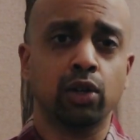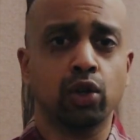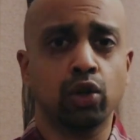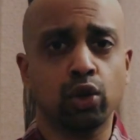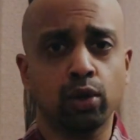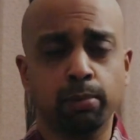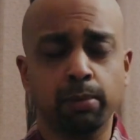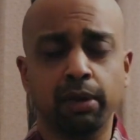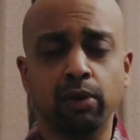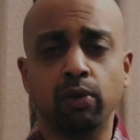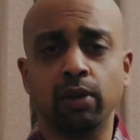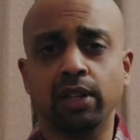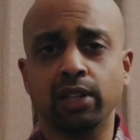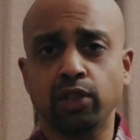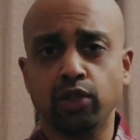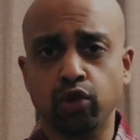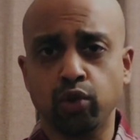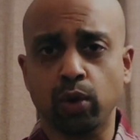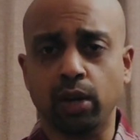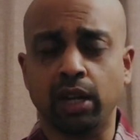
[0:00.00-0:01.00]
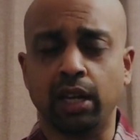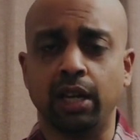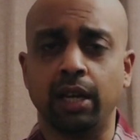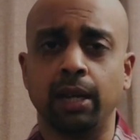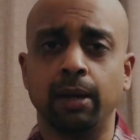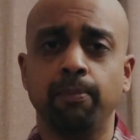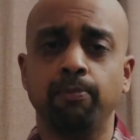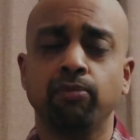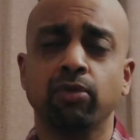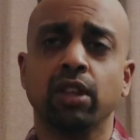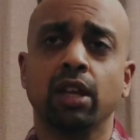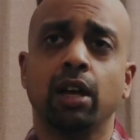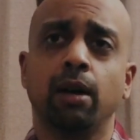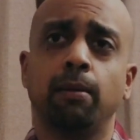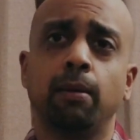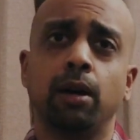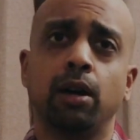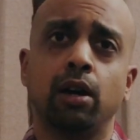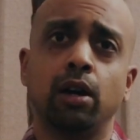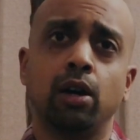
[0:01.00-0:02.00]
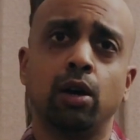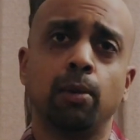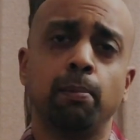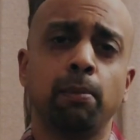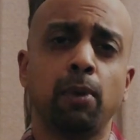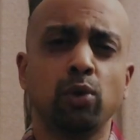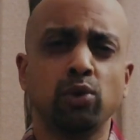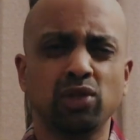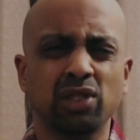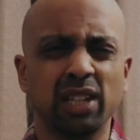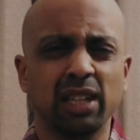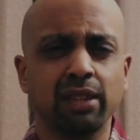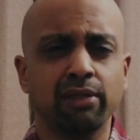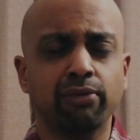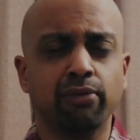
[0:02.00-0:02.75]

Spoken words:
could be really tricky, mostly